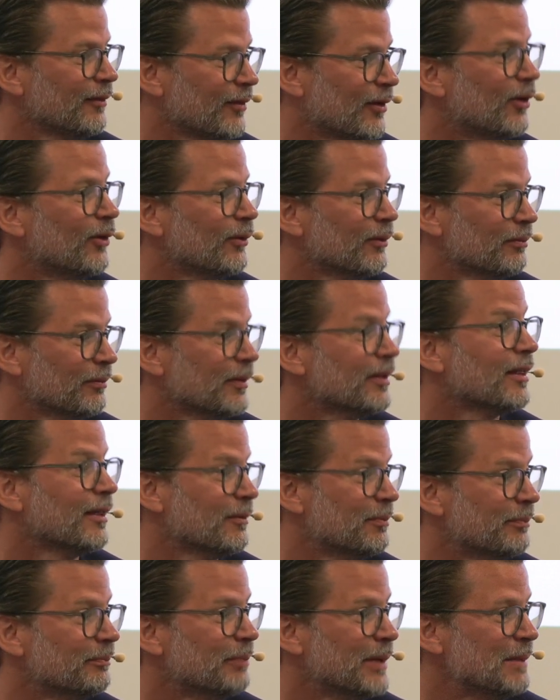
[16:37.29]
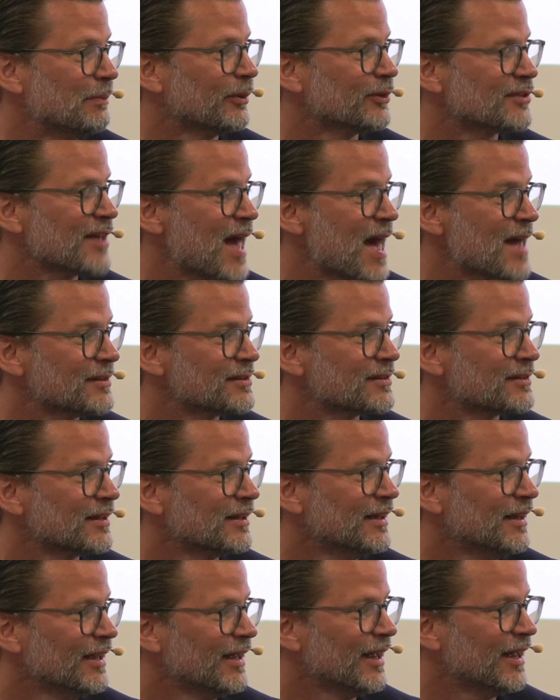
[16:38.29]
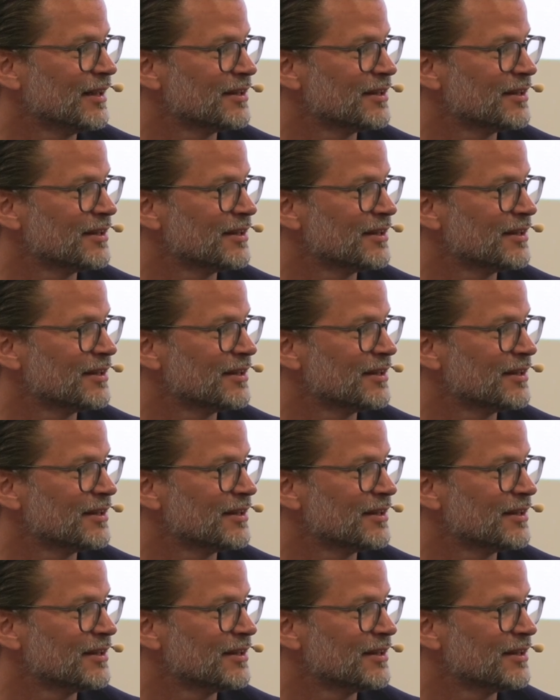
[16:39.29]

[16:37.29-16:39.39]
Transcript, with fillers: hold the people's hands hmm.